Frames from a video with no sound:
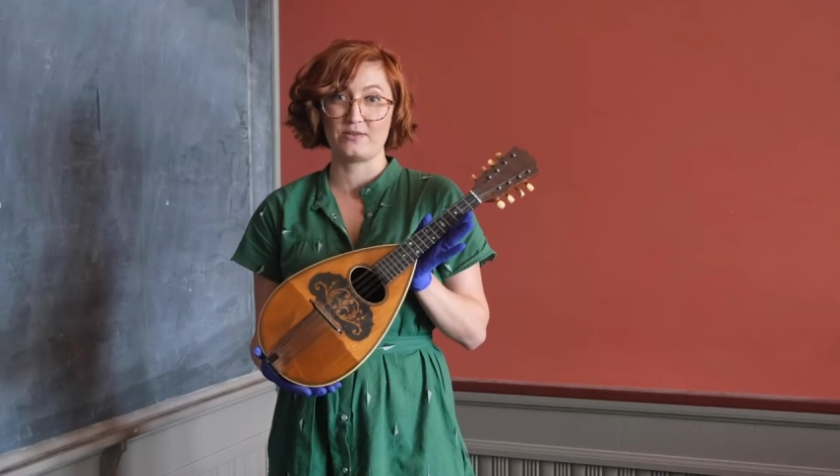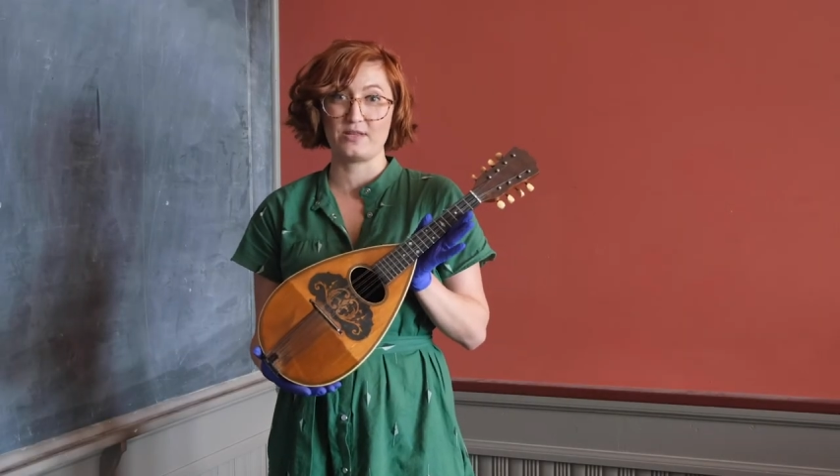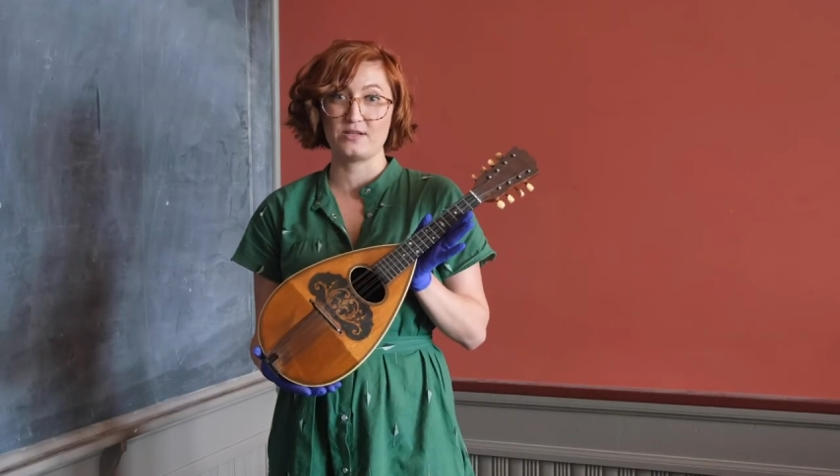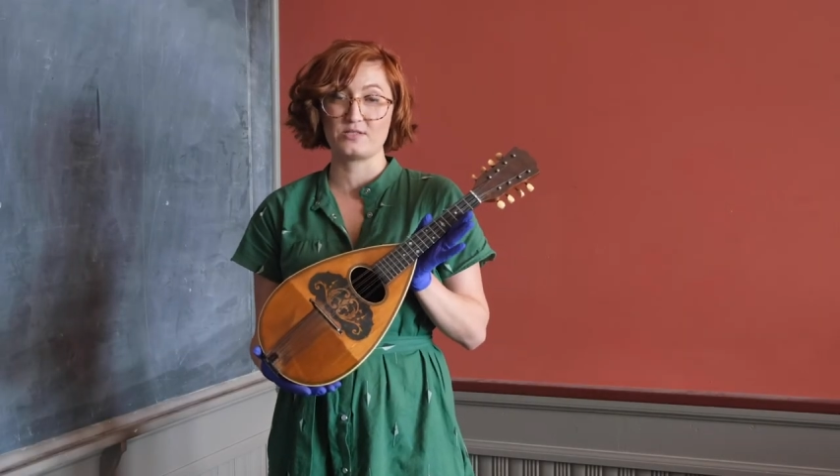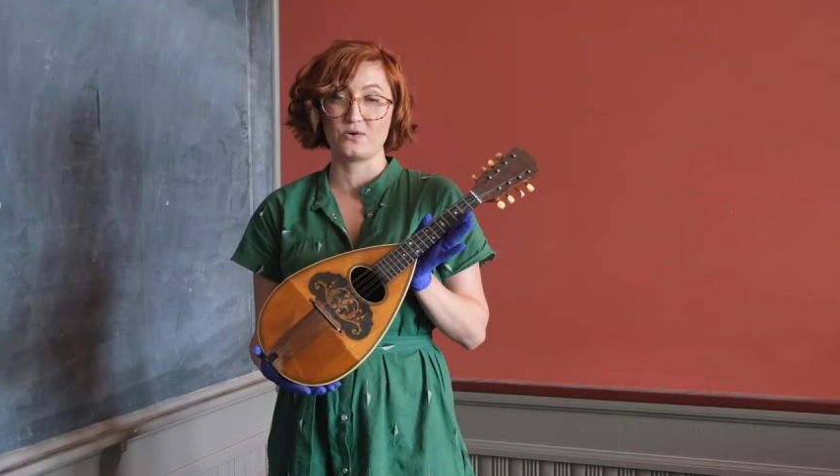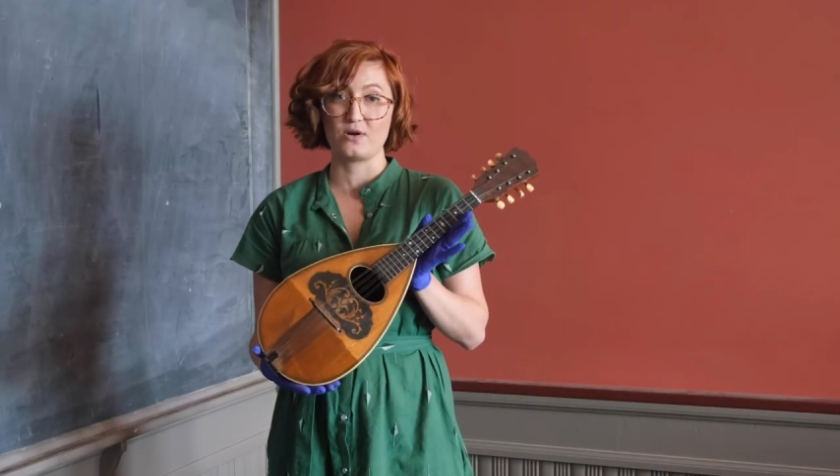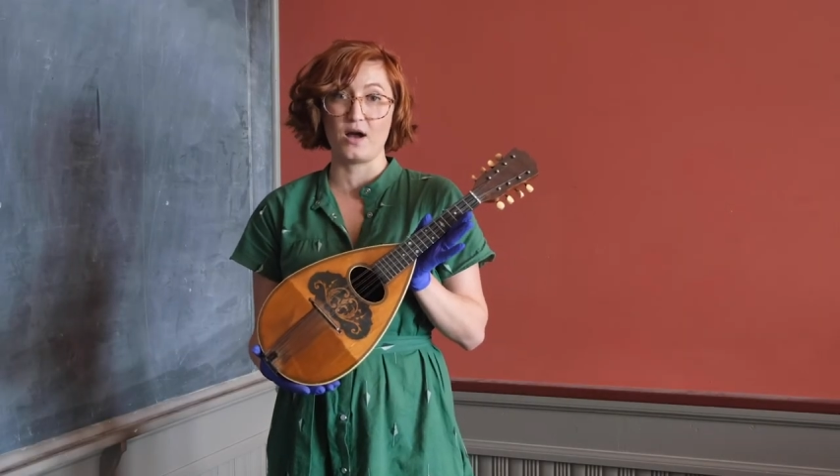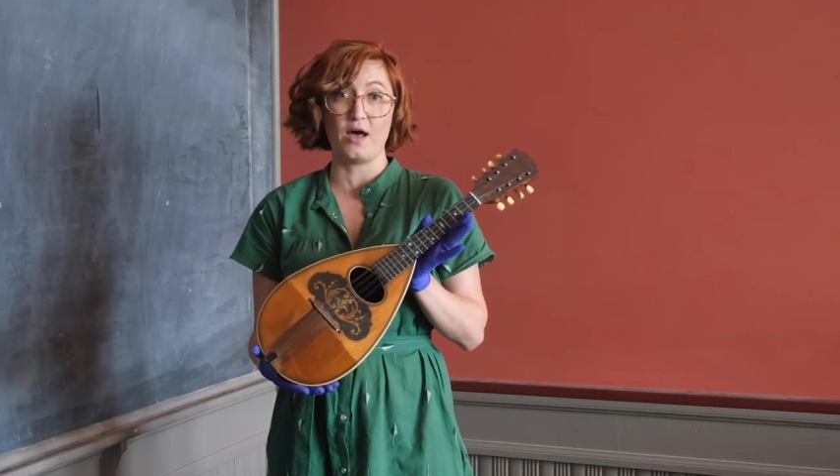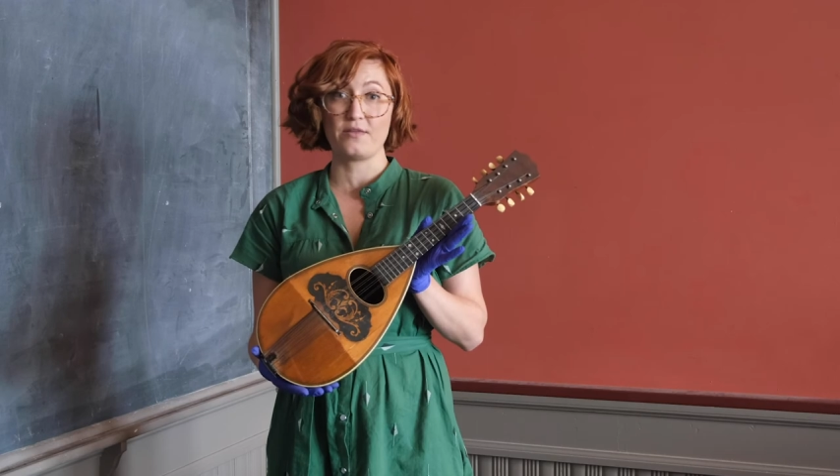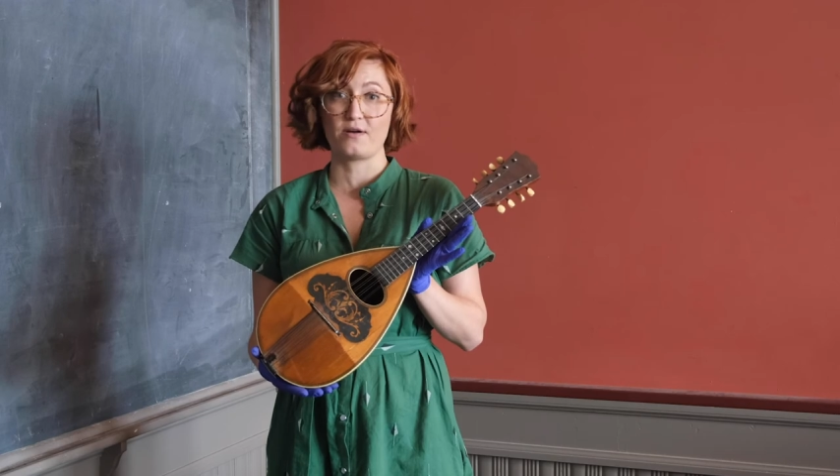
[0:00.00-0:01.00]
this or
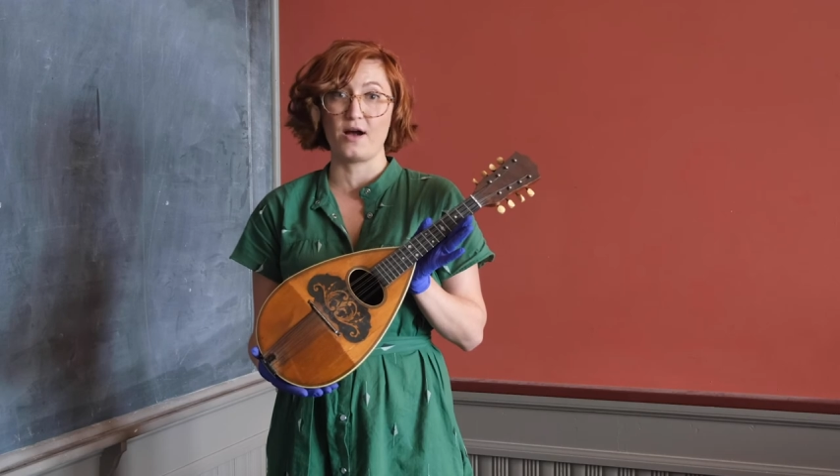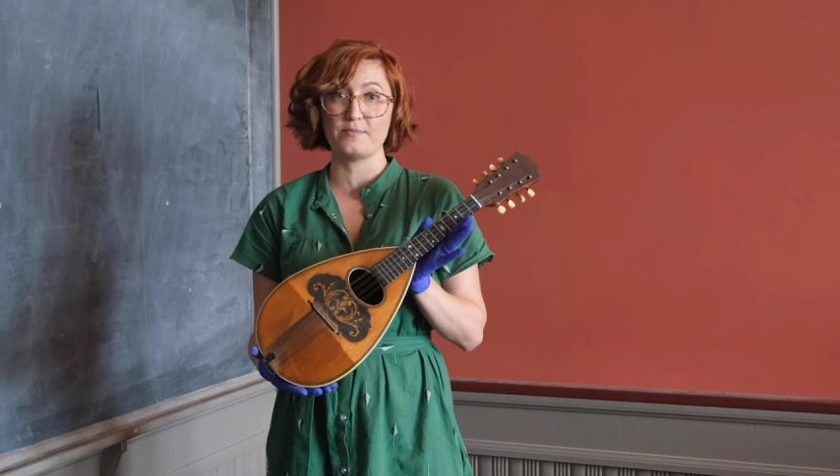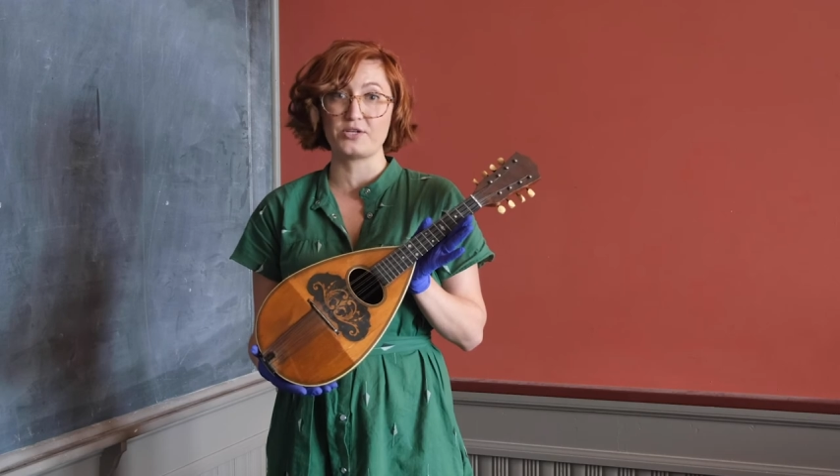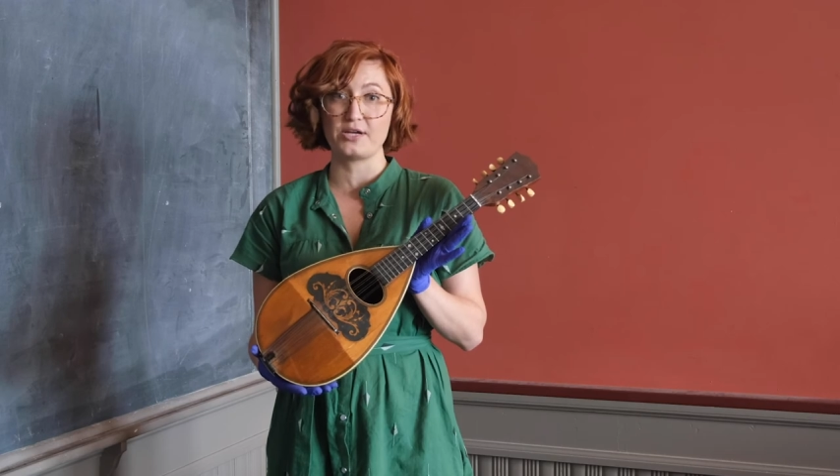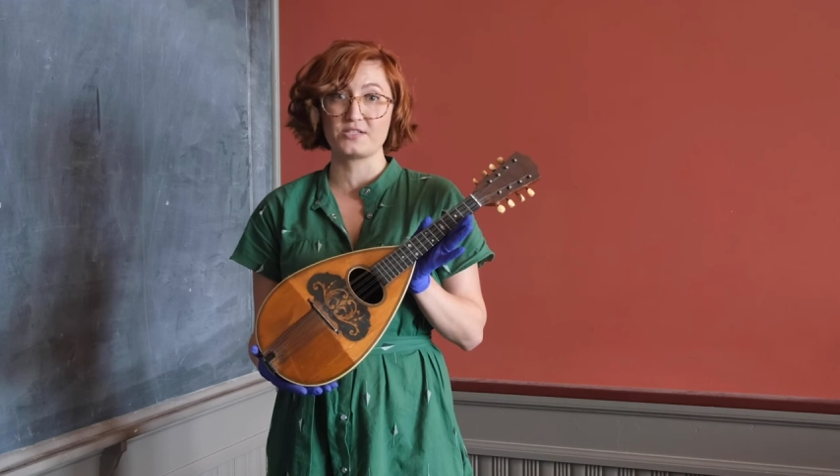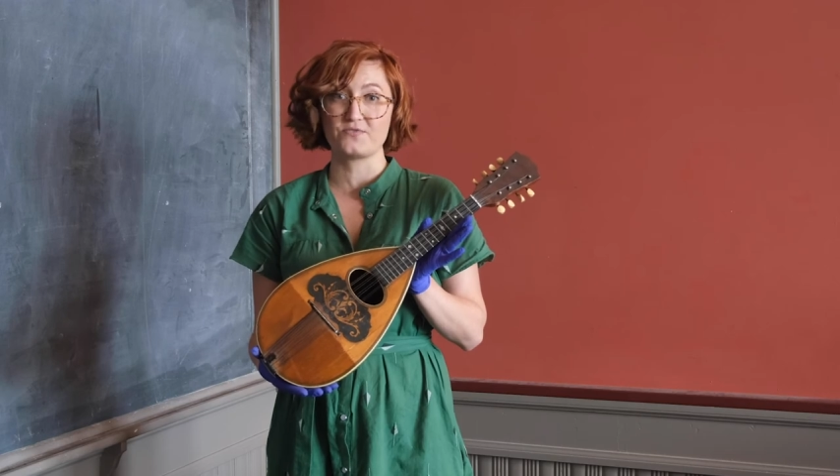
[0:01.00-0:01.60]
other objects,